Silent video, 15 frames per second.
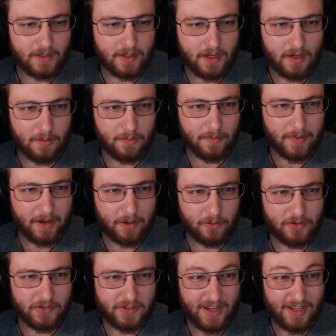I
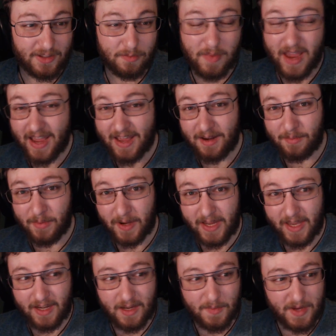wouldn't say it's bad by
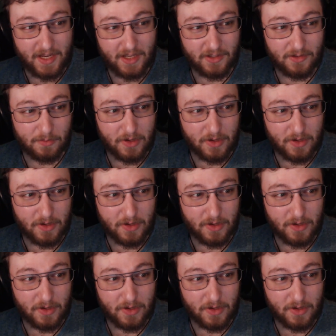any means,